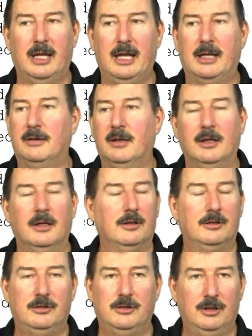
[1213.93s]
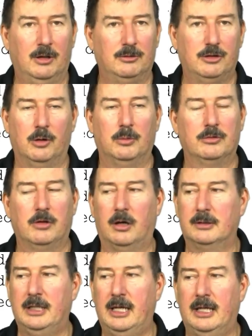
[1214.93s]
Hey, Joe was
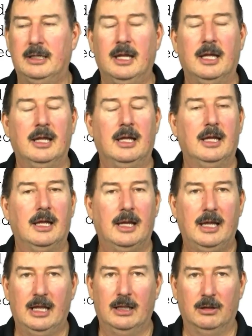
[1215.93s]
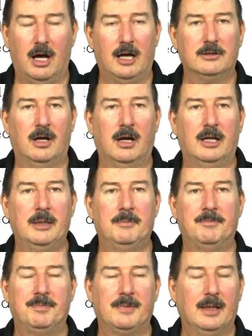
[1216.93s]
logged in, it locked on
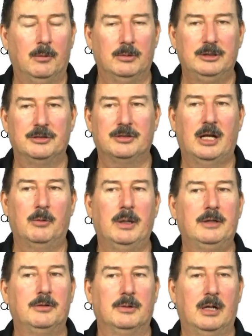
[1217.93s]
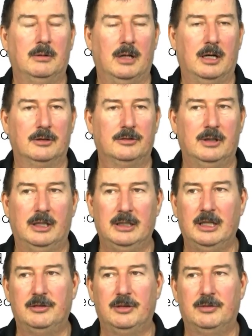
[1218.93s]
him. We just got to wait till it unlocks. And
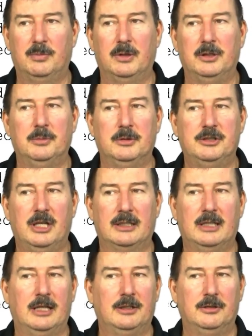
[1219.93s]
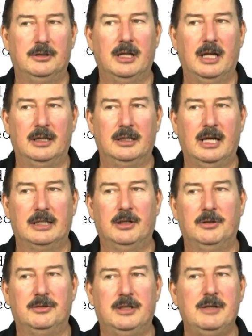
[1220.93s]
this is where you would check that, your
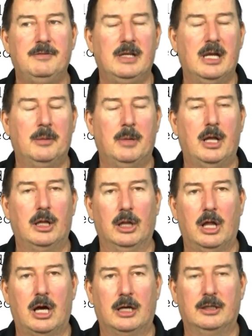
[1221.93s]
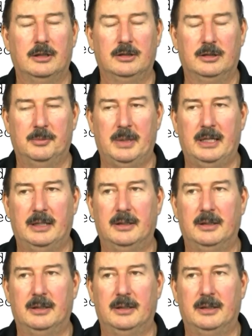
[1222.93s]
diagnose DVM lock command.